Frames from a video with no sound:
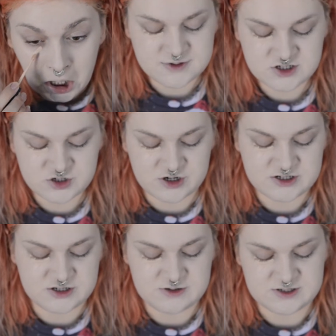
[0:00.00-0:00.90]
I'm just trying
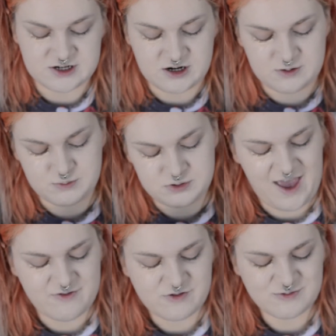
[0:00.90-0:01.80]
to use it up.
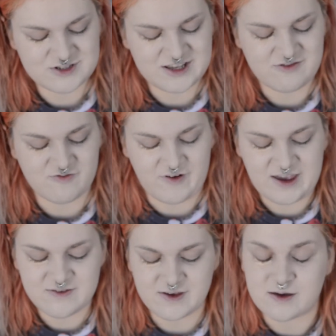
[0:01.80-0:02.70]
Everyone was like
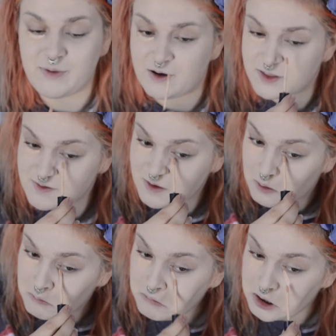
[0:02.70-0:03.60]
raving about this, how
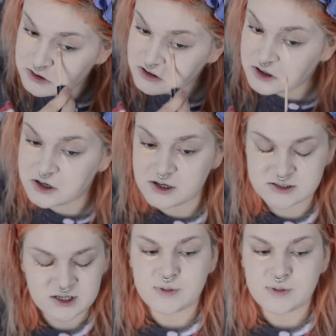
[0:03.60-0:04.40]
amazing it is,